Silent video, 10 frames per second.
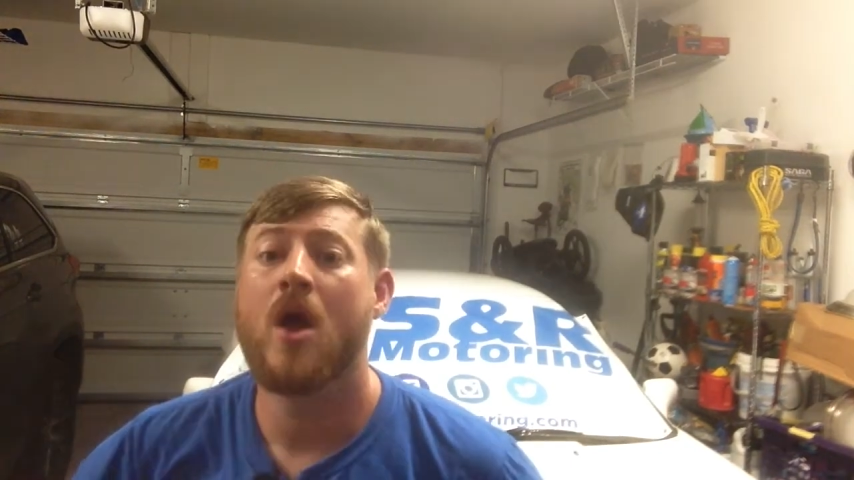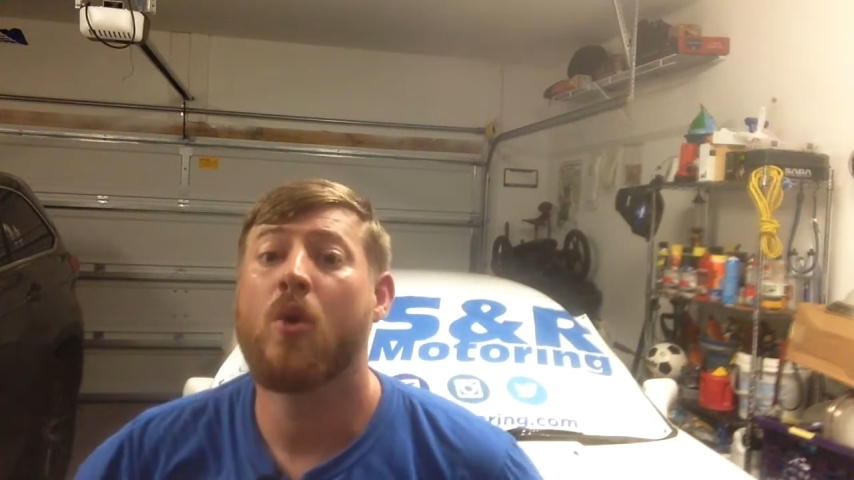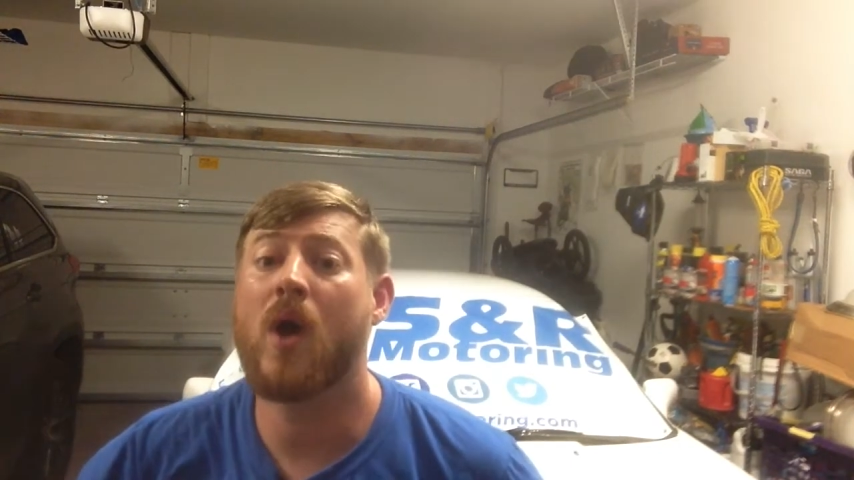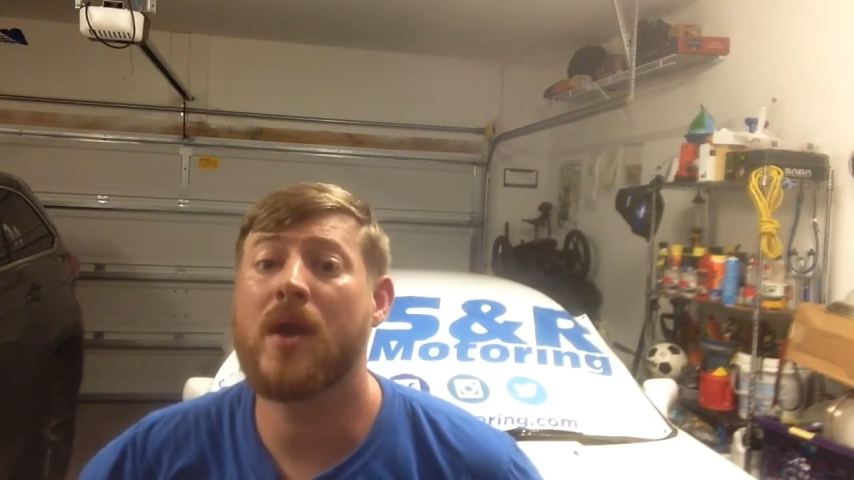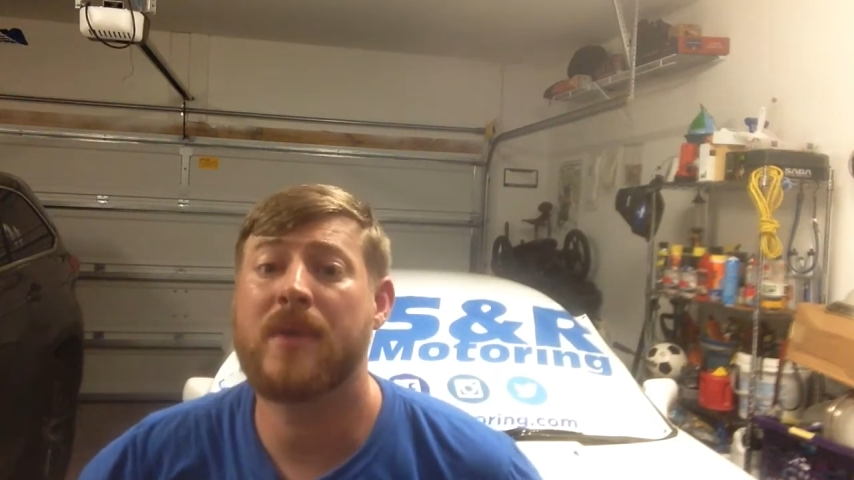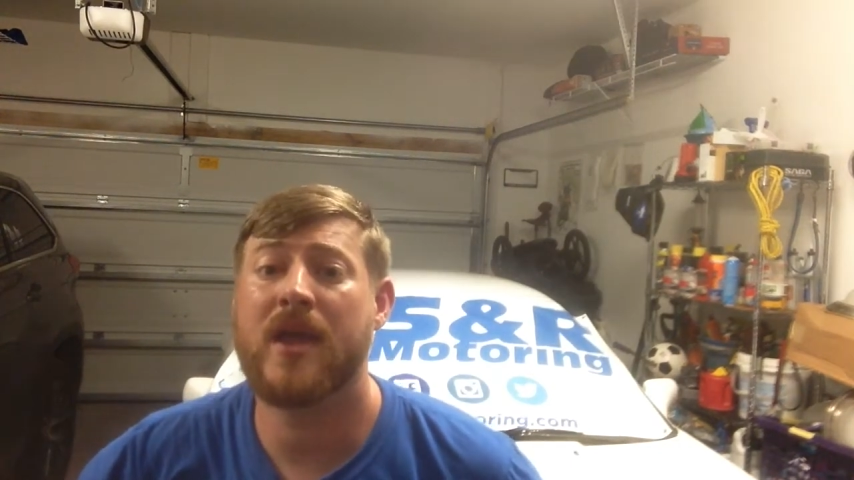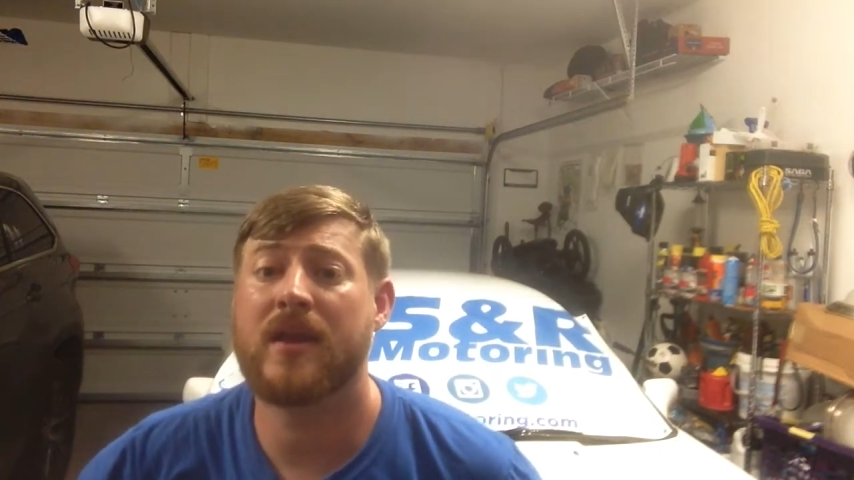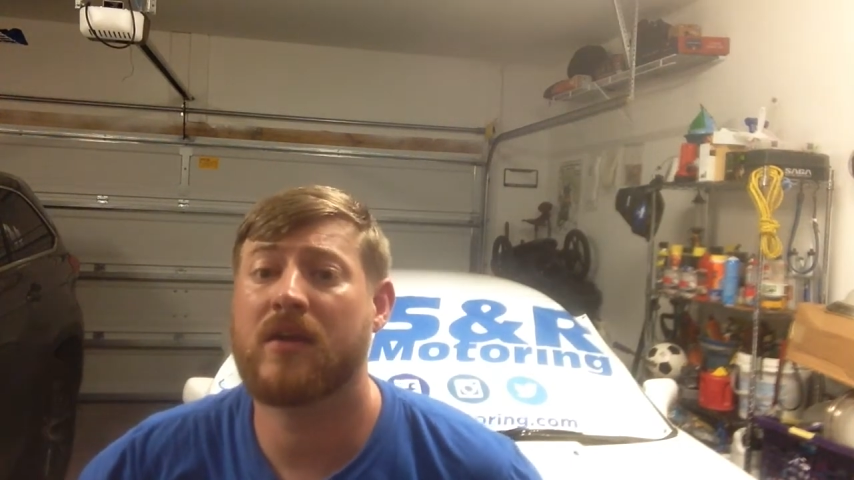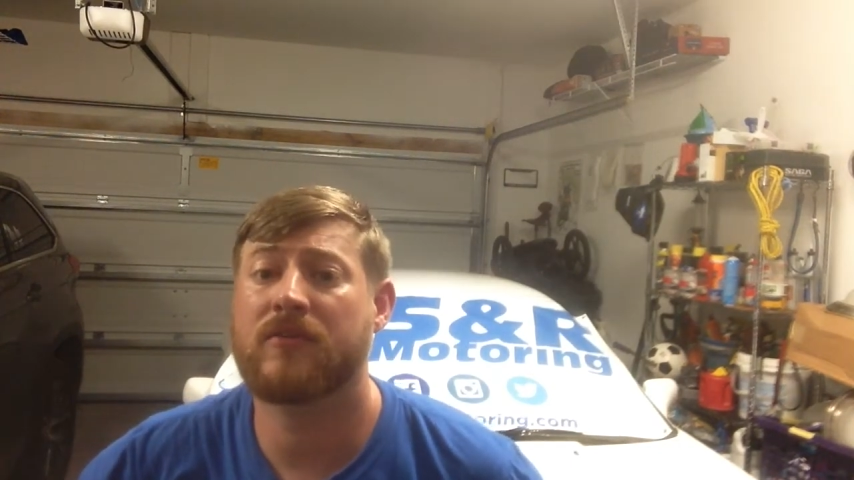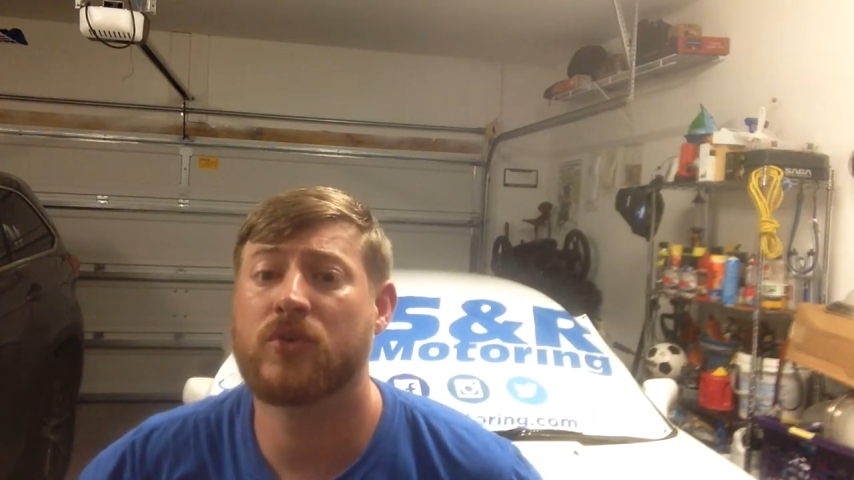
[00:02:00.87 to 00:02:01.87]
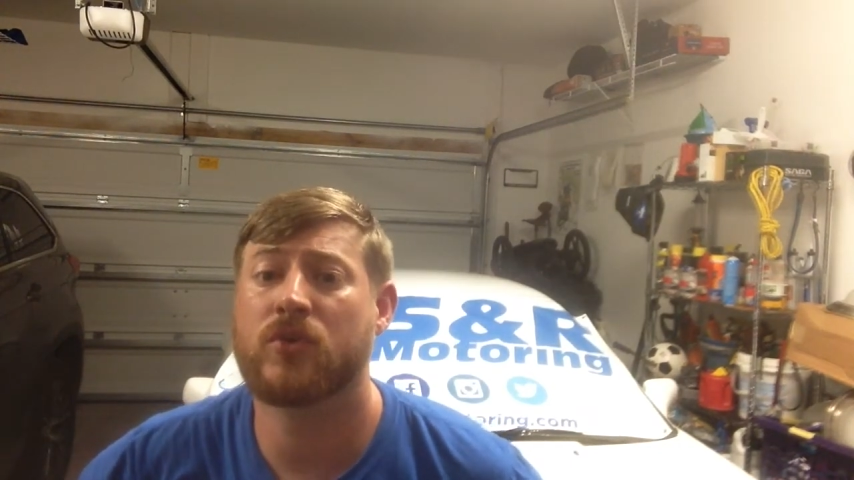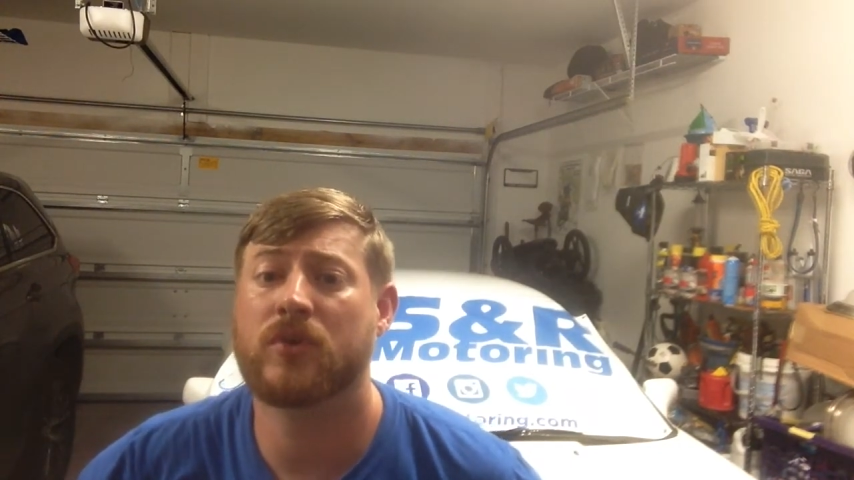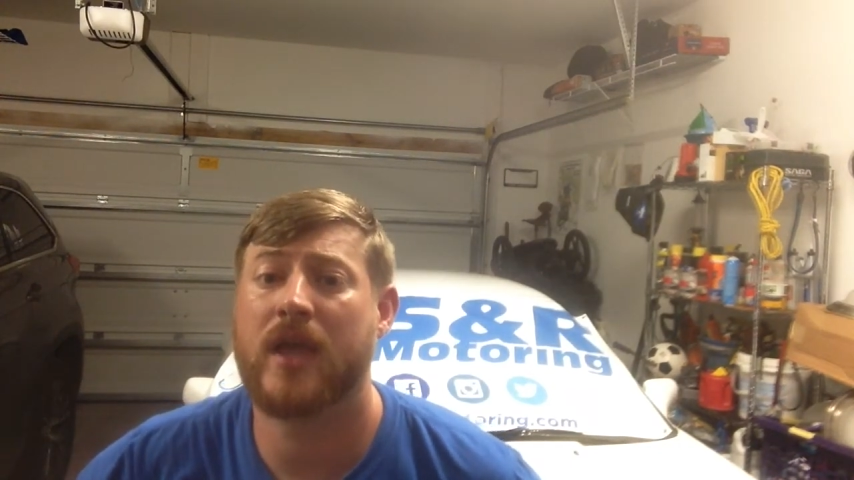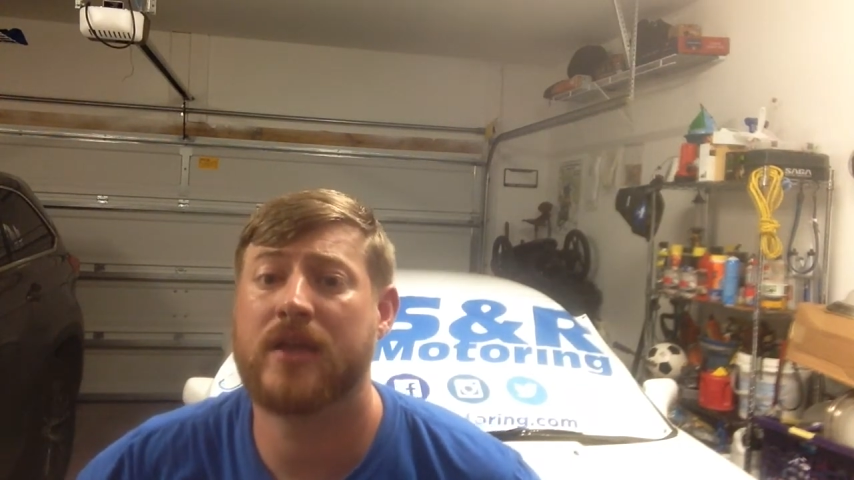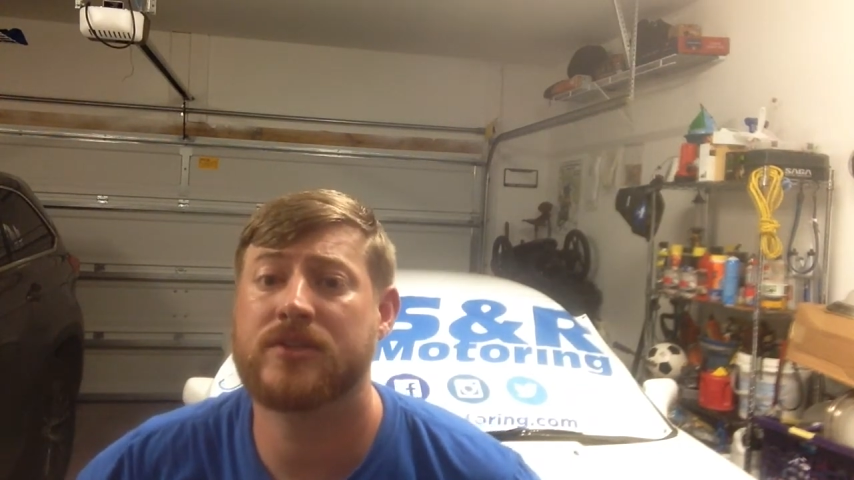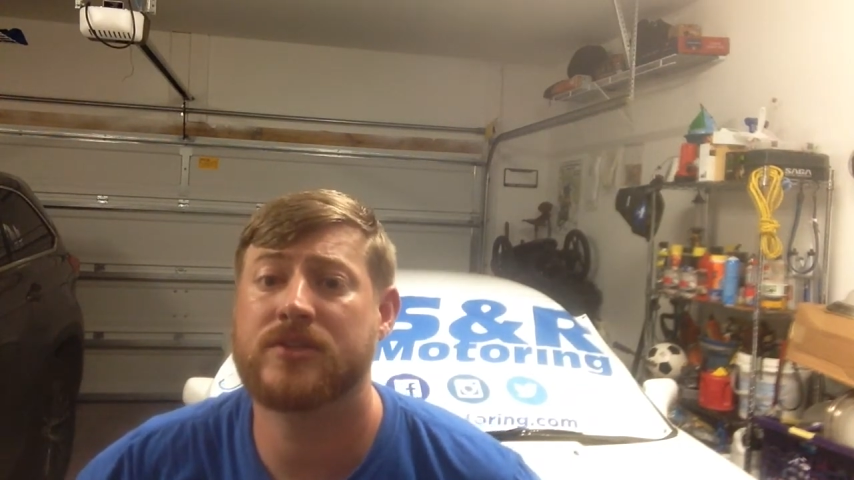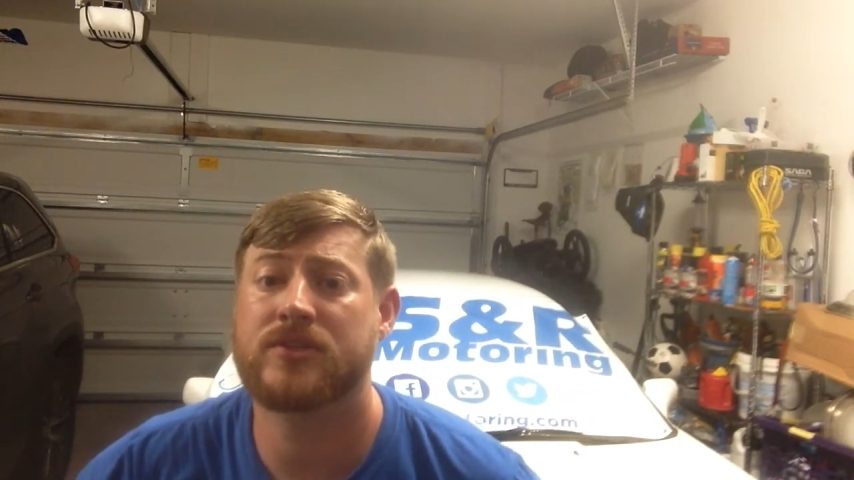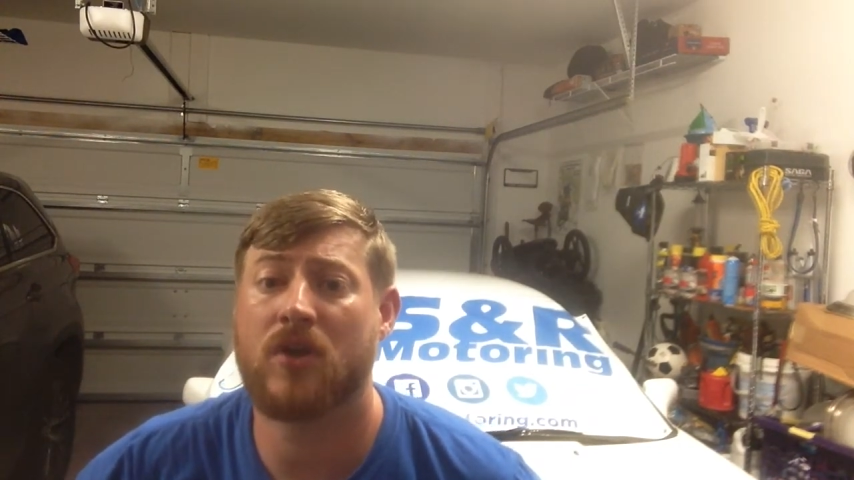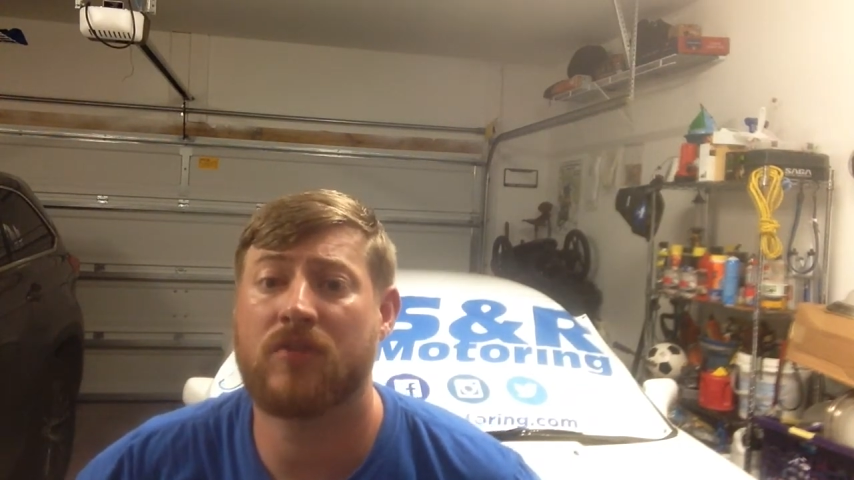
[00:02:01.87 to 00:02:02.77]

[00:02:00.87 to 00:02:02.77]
Wideband air fuel gauges are